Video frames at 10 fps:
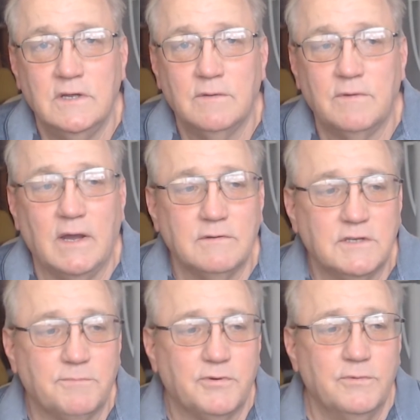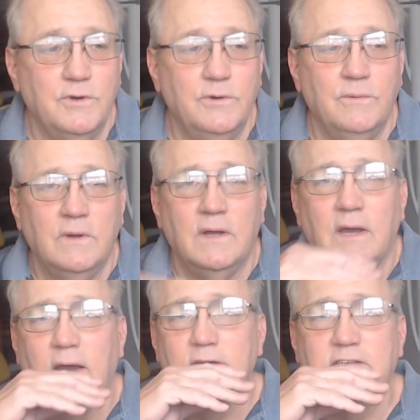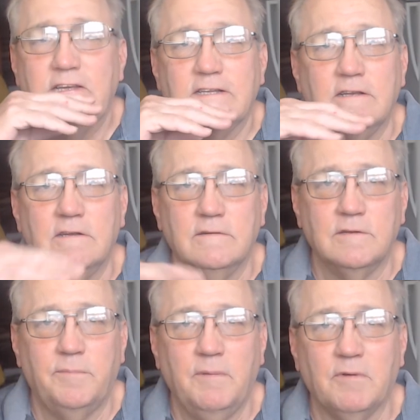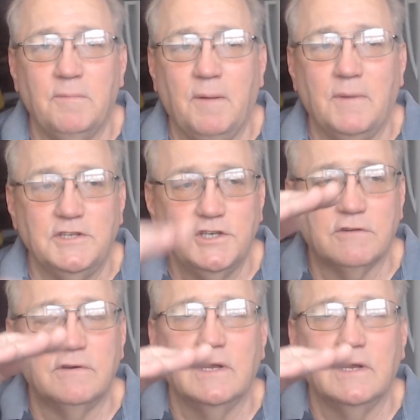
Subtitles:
When I was in Peru, I was telling the people about my children.